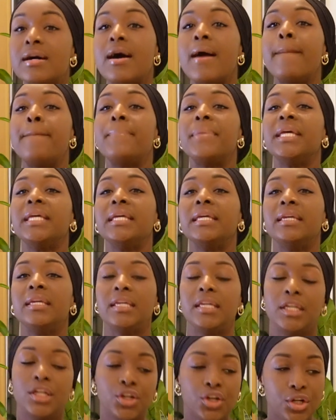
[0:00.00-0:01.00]
up
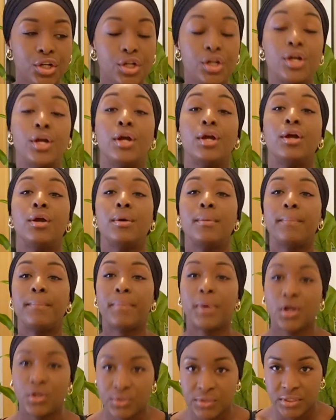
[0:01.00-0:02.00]
here,
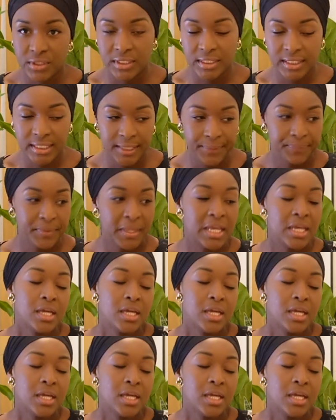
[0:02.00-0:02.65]
personally.